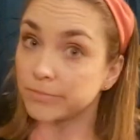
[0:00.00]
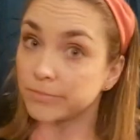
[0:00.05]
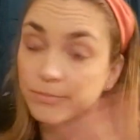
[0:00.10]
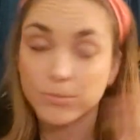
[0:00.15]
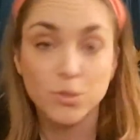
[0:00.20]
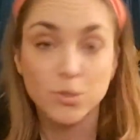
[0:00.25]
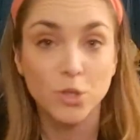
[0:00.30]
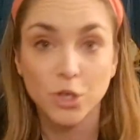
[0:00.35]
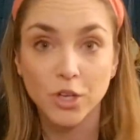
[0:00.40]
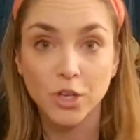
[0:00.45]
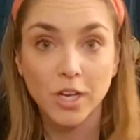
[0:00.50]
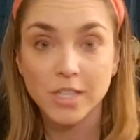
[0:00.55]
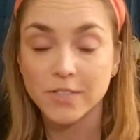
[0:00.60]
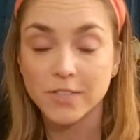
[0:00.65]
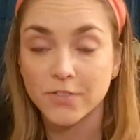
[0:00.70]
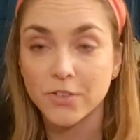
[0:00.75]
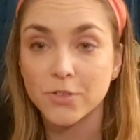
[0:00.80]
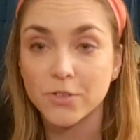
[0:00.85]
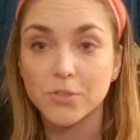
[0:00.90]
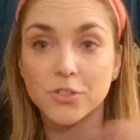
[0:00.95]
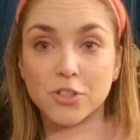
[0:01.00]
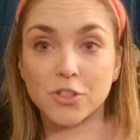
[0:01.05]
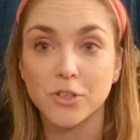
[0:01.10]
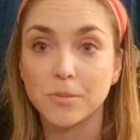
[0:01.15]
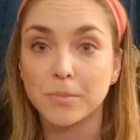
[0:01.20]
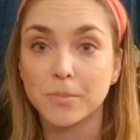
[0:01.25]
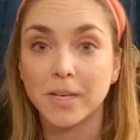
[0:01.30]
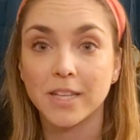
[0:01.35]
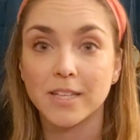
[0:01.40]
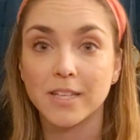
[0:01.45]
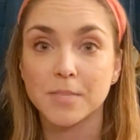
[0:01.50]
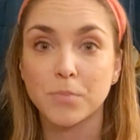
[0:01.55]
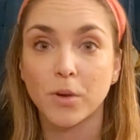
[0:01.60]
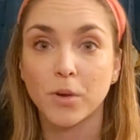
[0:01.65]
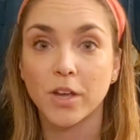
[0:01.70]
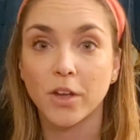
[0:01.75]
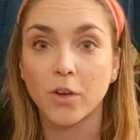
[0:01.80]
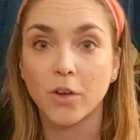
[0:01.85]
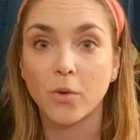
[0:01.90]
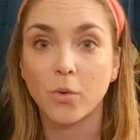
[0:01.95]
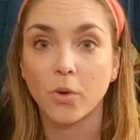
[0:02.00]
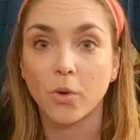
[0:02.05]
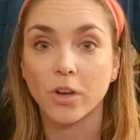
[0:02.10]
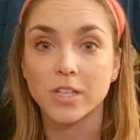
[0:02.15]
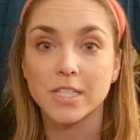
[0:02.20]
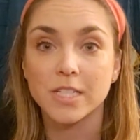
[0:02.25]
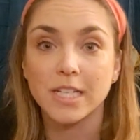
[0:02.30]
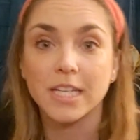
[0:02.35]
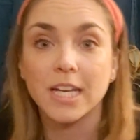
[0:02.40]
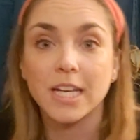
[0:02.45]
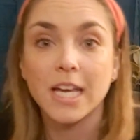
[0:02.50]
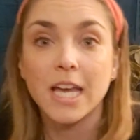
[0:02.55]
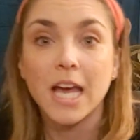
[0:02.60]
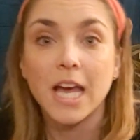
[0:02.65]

I'm sure you guys have used Zoom by this point in quarantine.